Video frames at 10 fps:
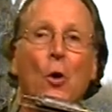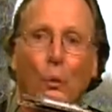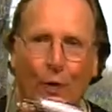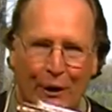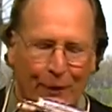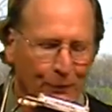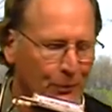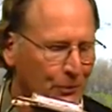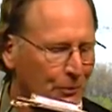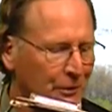
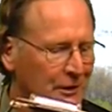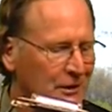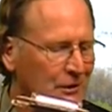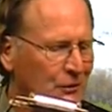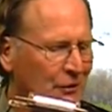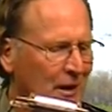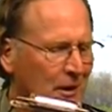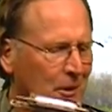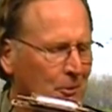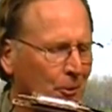whenever he's
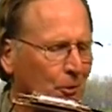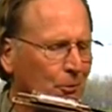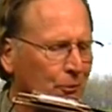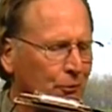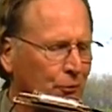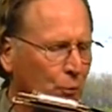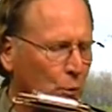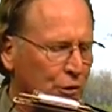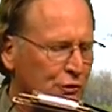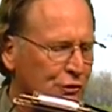out on the
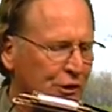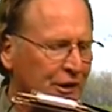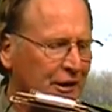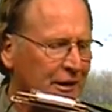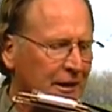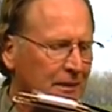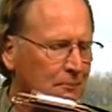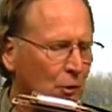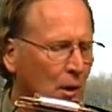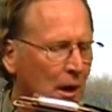split-shaking
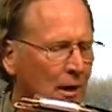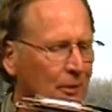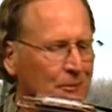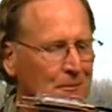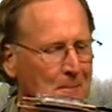ground.